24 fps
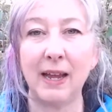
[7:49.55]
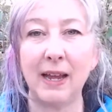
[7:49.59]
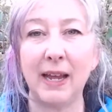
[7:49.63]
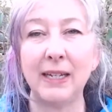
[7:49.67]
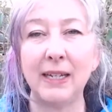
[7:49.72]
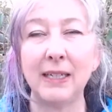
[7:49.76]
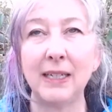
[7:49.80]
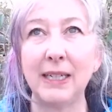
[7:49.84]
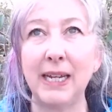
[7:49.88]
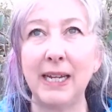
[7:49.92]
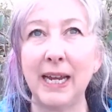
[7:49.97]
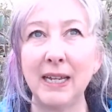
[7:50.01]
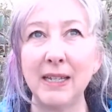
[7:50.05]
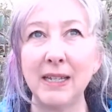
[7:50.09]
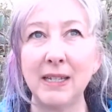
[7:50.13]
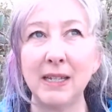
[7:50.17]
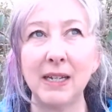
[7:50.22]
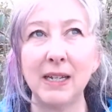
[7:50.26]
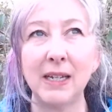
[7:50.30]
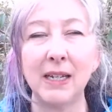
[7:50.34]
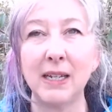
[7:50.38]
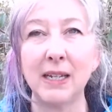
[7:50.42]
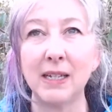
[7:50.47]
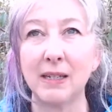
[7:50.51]
and
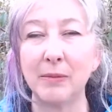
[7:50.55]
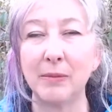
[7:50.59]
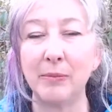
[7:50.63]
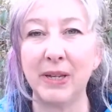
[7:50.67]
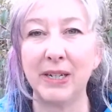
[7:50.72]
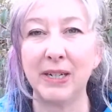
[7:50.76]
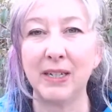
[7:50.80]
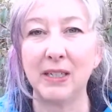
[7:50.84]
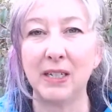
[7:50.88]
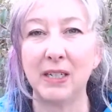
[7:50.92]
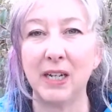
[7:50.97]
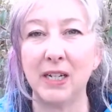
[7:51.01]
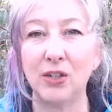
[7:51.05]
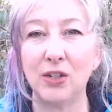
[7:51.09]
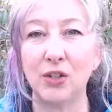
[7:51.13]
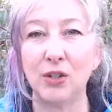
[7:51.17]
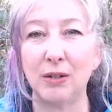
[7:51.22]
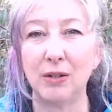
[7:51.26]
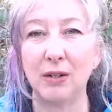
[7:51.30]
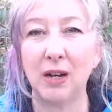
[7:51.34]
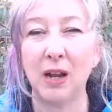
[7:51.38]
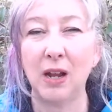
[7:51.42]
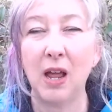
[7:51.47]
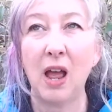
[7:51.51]
gazing is a
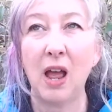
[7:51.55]
meditation.